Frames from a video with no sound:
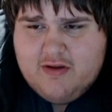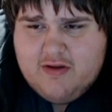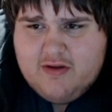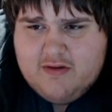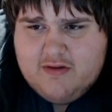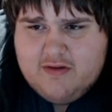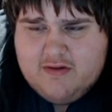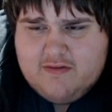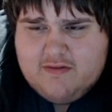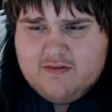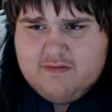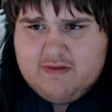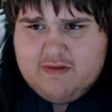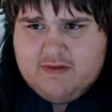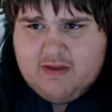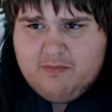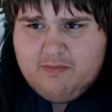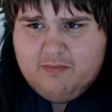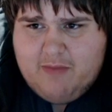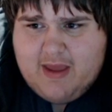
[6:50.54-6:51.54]

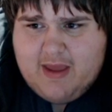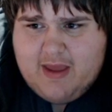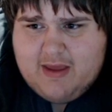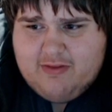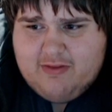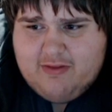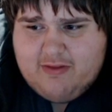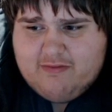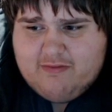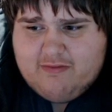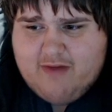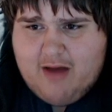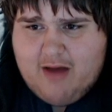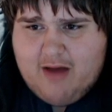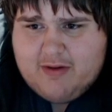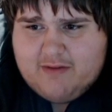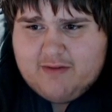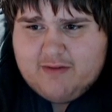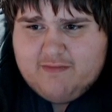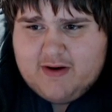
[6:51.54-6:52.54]
still making these
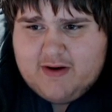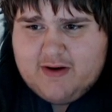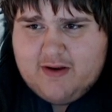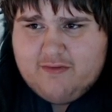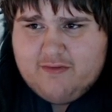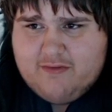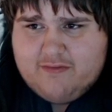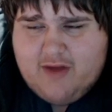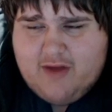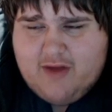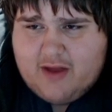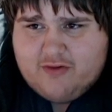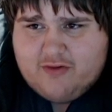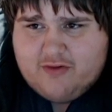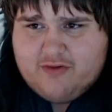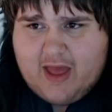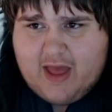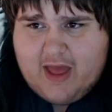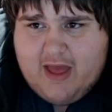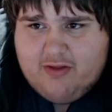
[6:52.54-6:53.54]
comic videos,
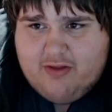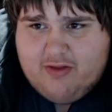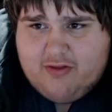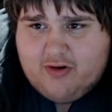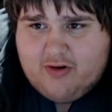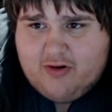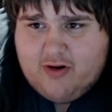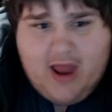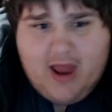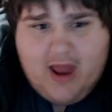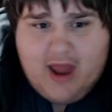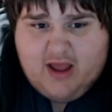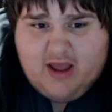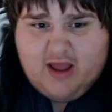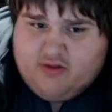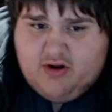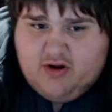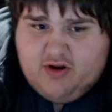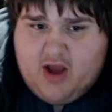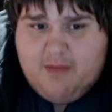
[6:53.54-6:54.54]
Undertale or any
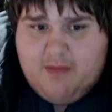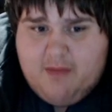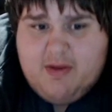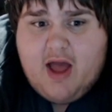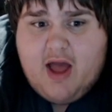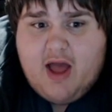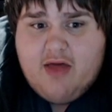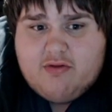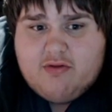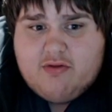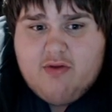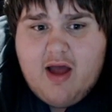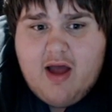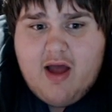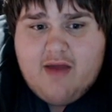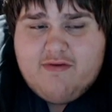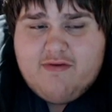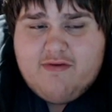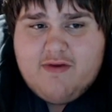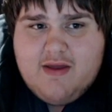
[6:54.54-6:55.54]
other comic
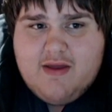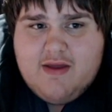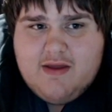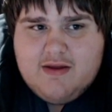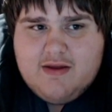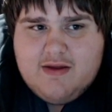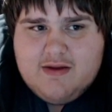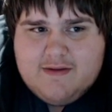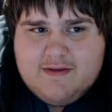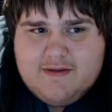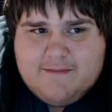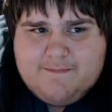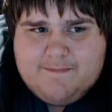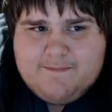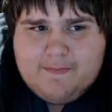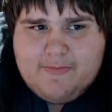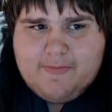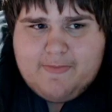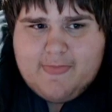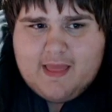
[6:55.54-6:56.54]
otherwise.
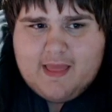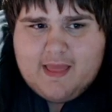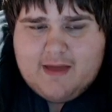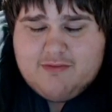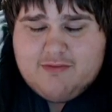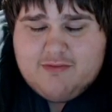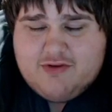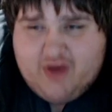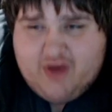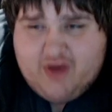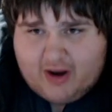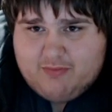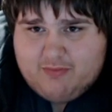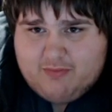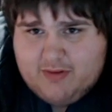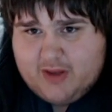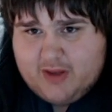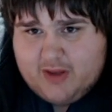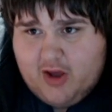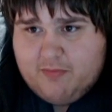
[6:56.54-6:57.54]
Which I
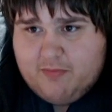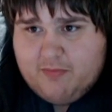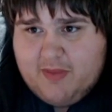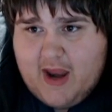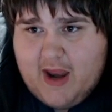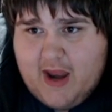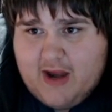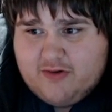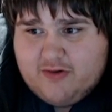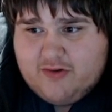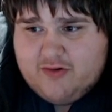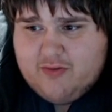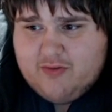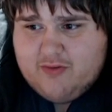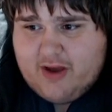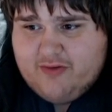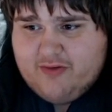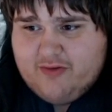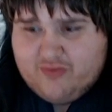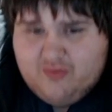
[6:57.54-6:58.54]
really hope that I do. I
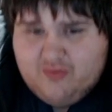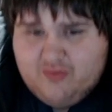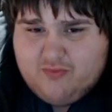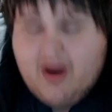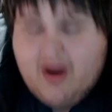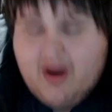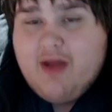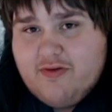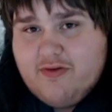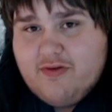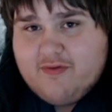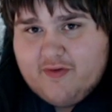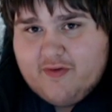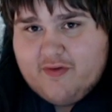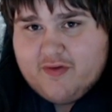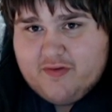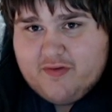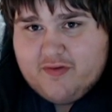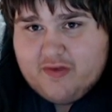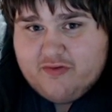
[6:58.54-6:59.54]
do want to
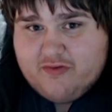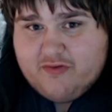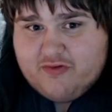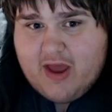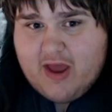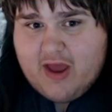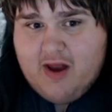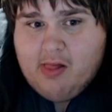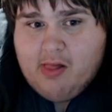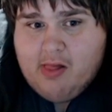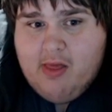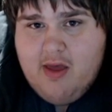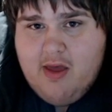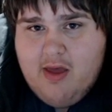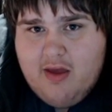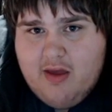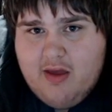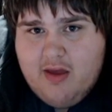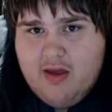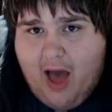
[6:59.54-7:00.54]
further this channel.
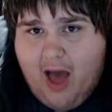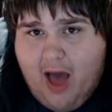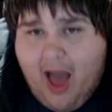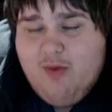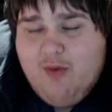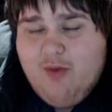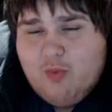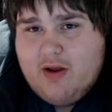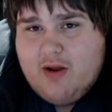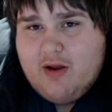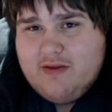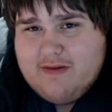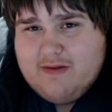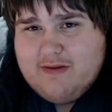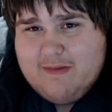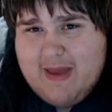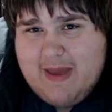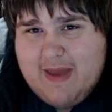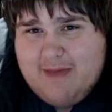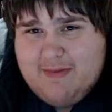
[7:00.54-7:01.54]
I want to maybe